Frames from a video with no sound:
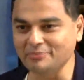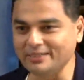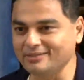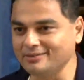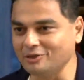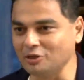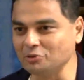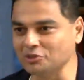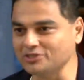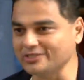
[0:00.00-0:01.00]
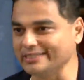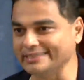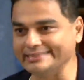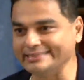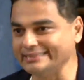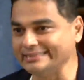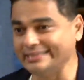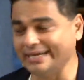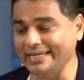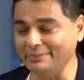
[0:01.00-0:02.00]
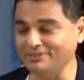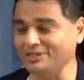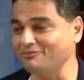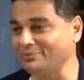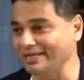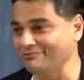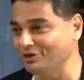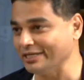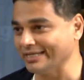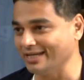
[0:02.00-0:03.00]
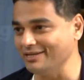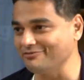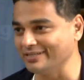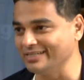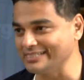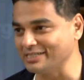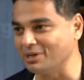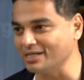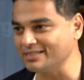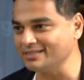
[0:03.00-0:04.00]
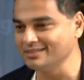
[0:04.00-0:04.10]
spent almost 90% of my working life in listed market,